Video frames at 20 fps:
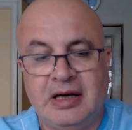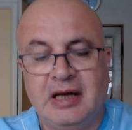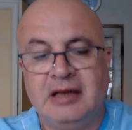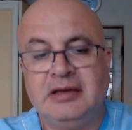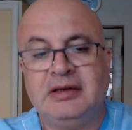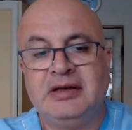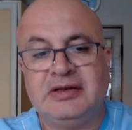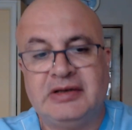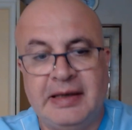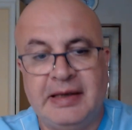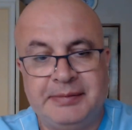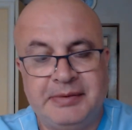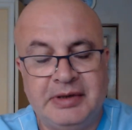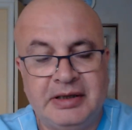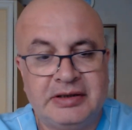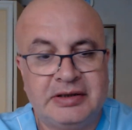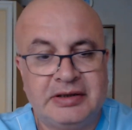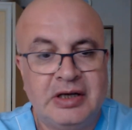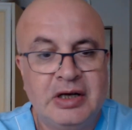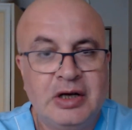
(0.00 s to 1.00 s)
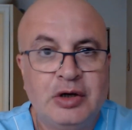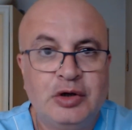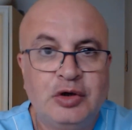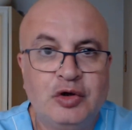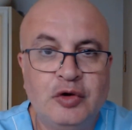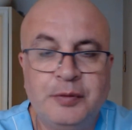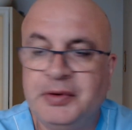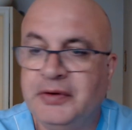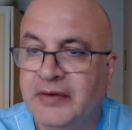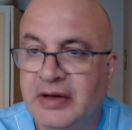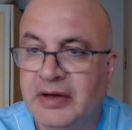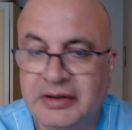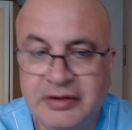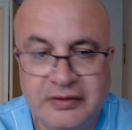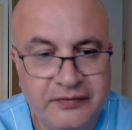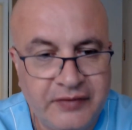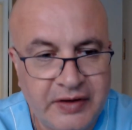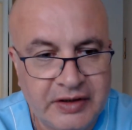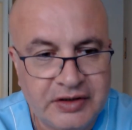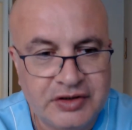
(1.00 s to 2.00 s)
antiseptics to prevent
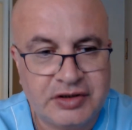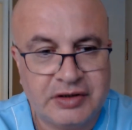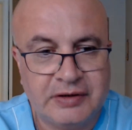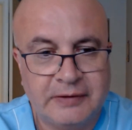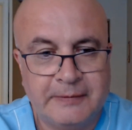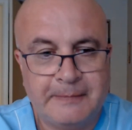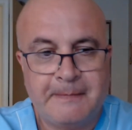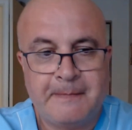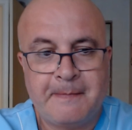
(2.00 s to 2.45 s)
infection.